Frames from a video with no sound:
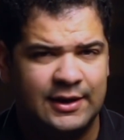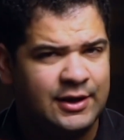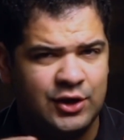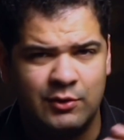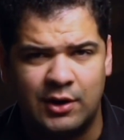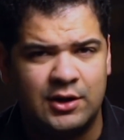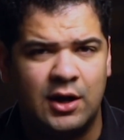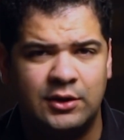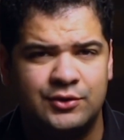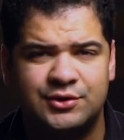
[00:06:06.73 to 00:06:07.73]
you are not
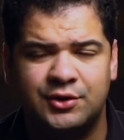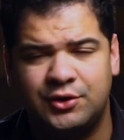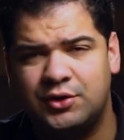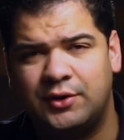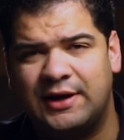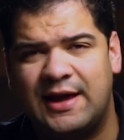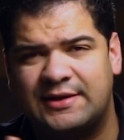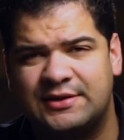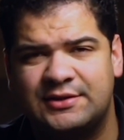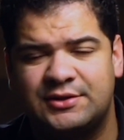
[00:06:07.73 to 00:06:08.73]
user, you don't get
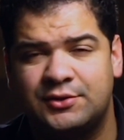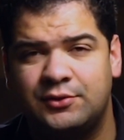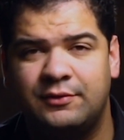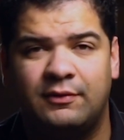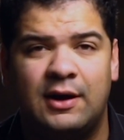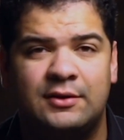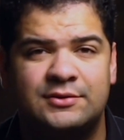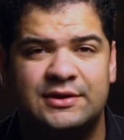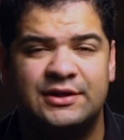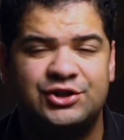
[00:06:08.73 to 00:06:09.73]
access to the files
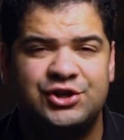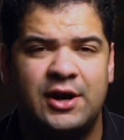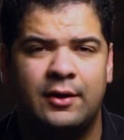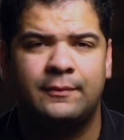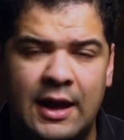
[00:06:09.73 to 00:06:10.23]
in this share.